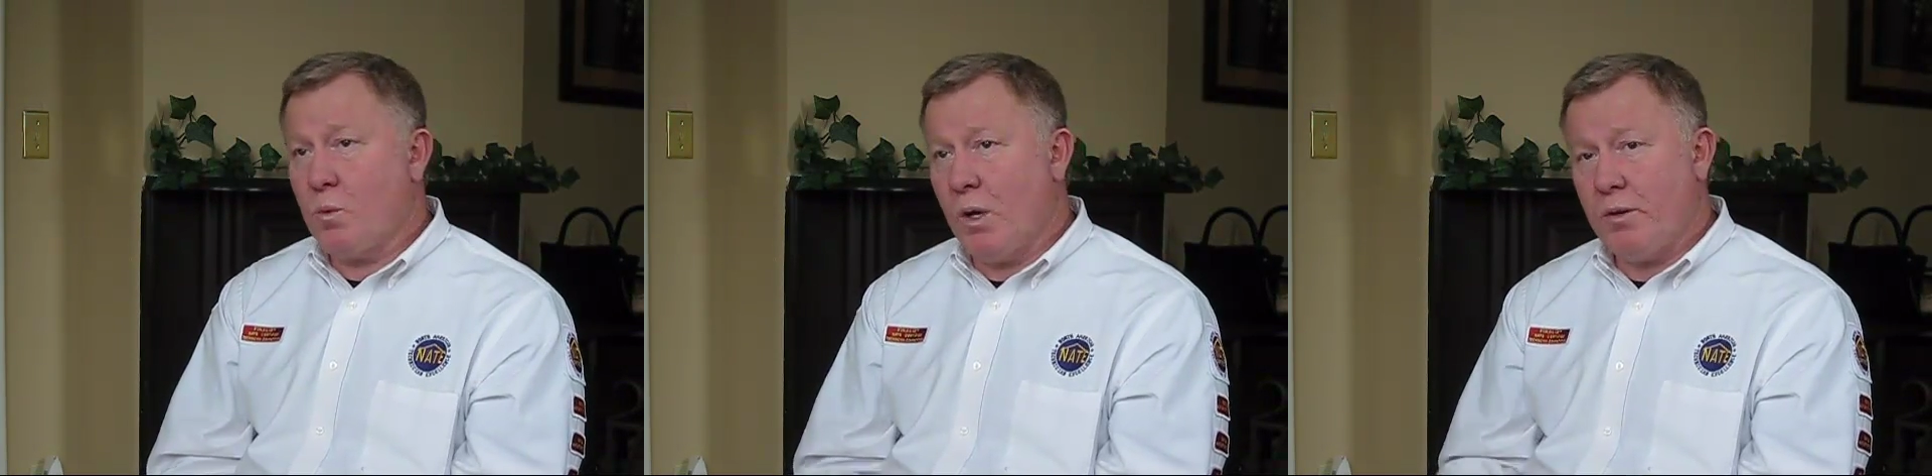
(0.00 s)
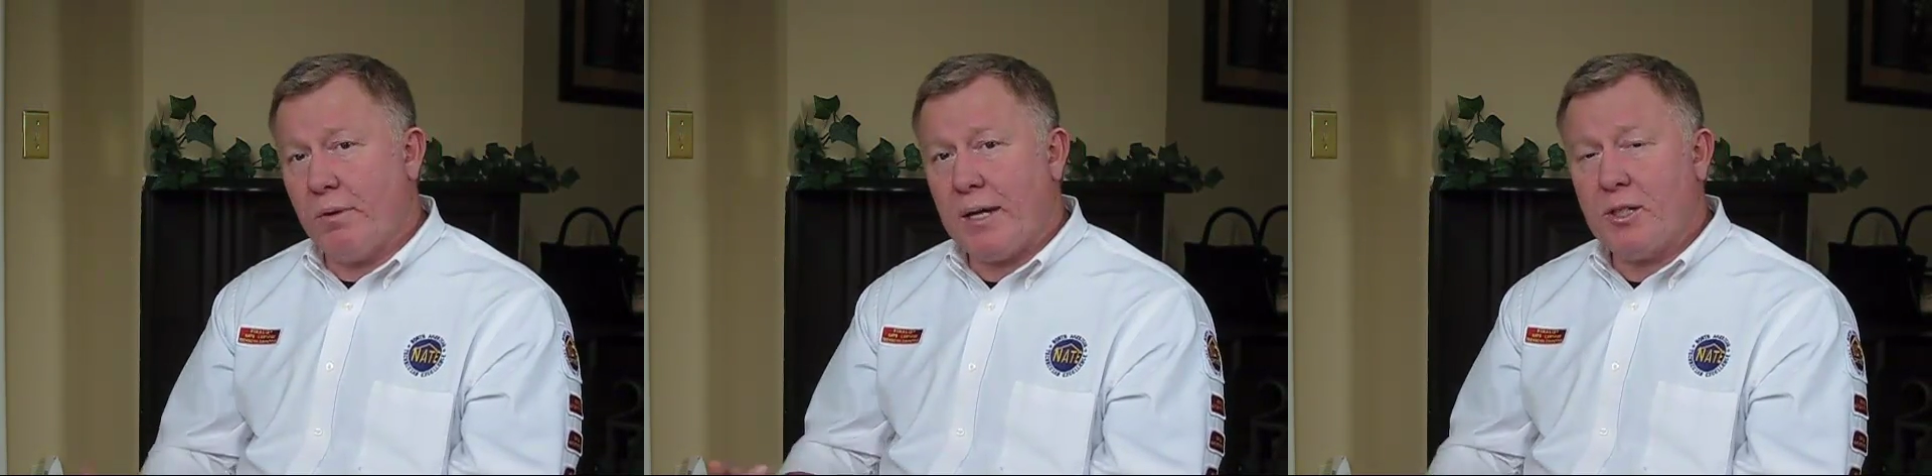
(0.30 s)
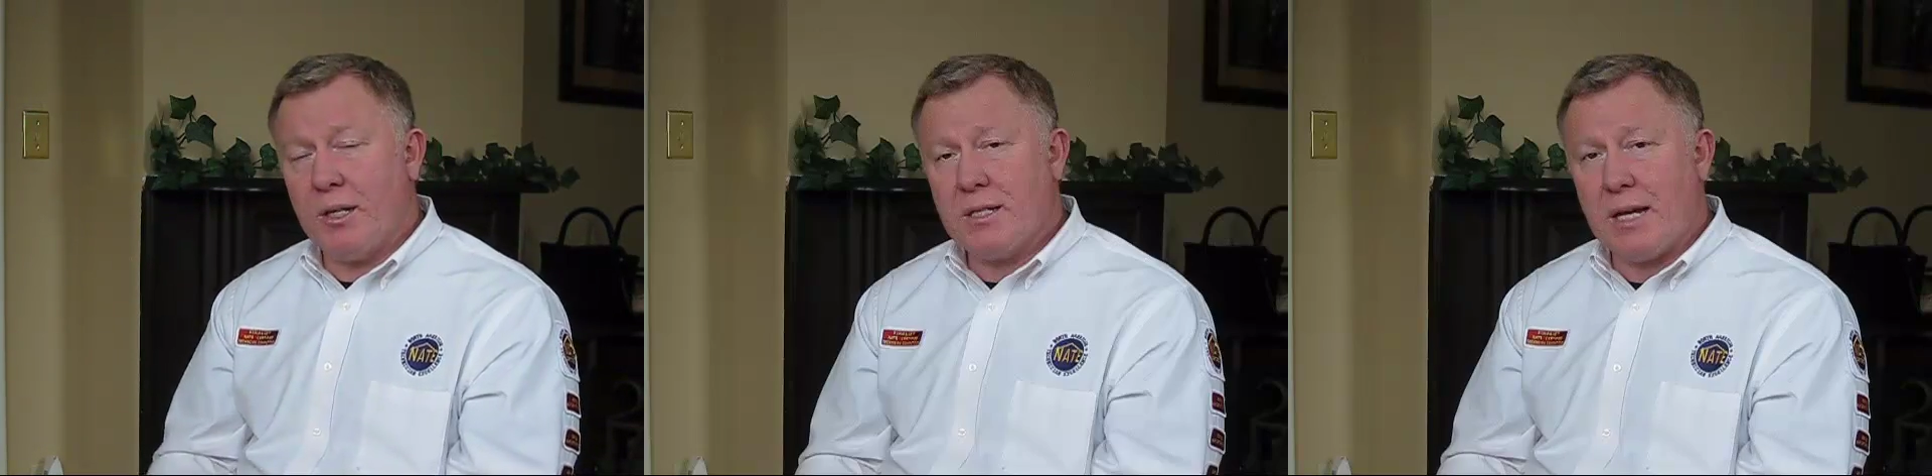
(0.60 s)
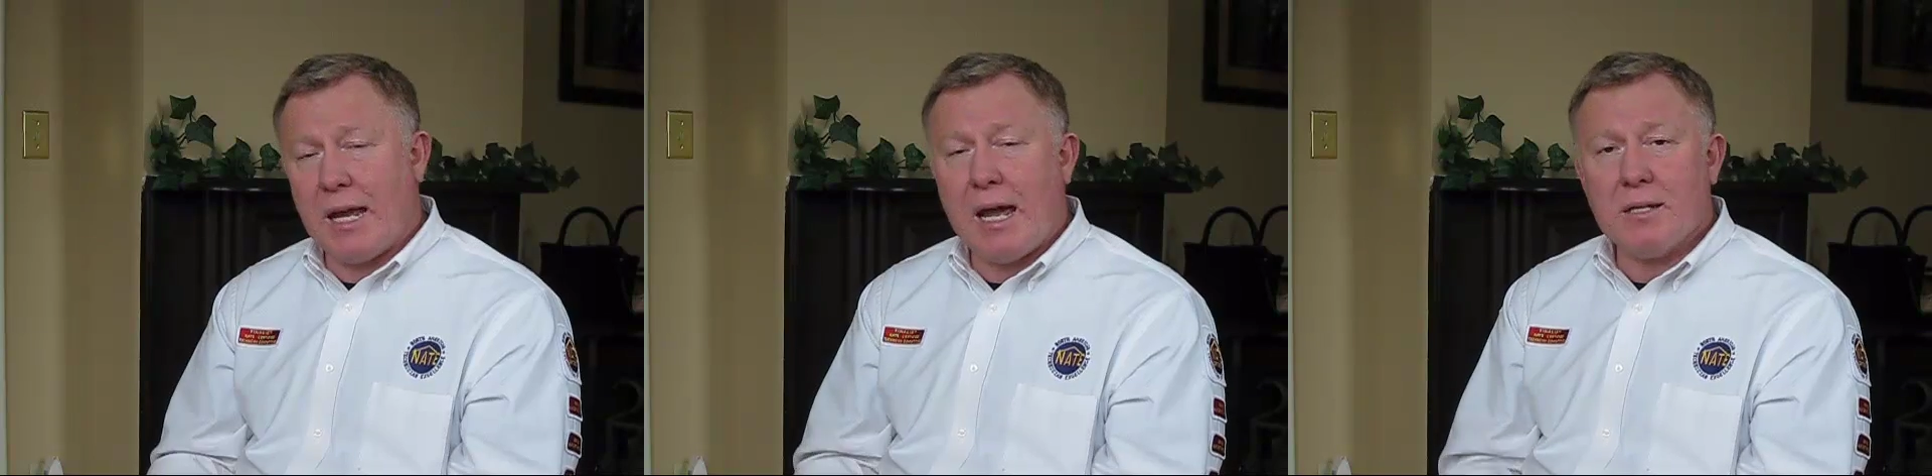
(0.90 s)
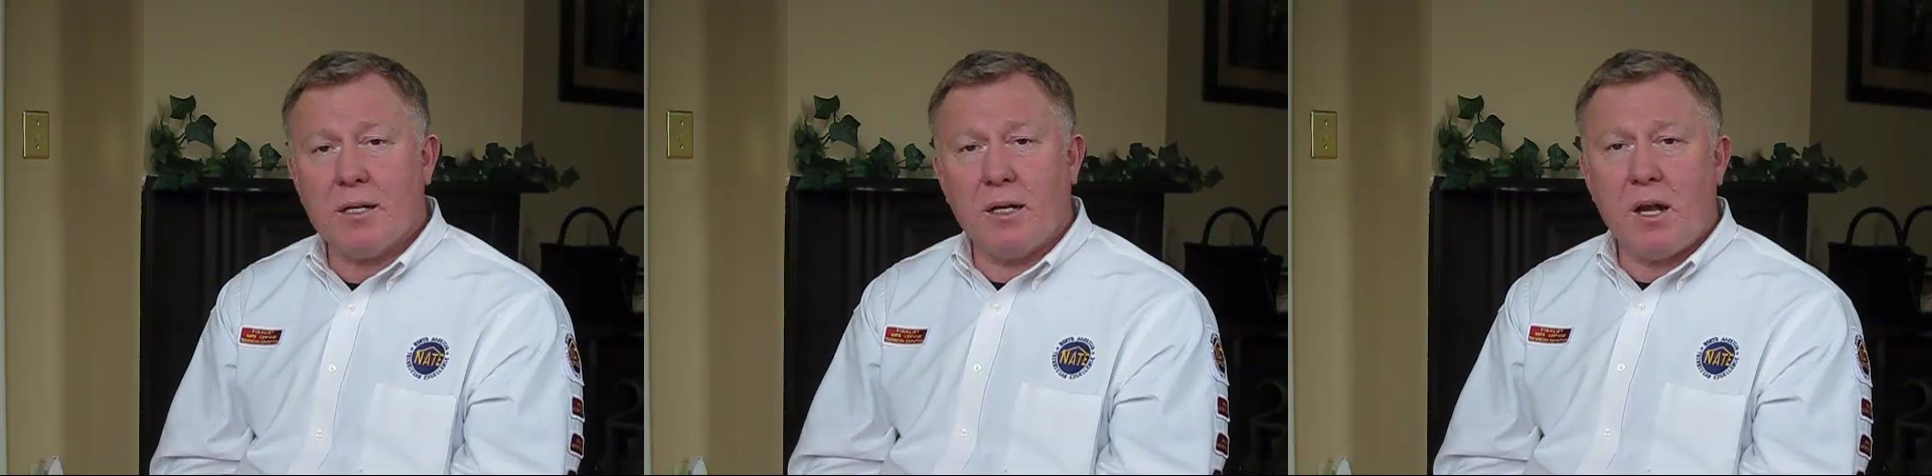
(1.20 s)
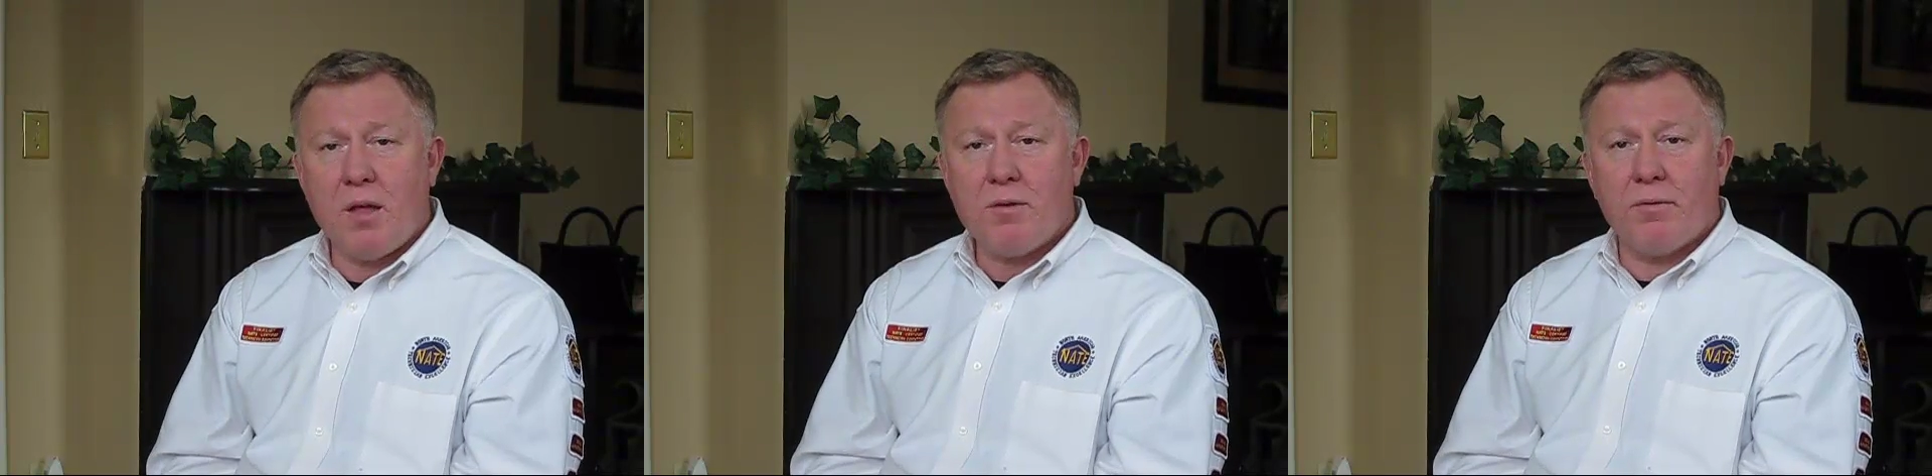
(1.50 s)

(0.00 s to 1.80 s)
one direction as a gas and in the other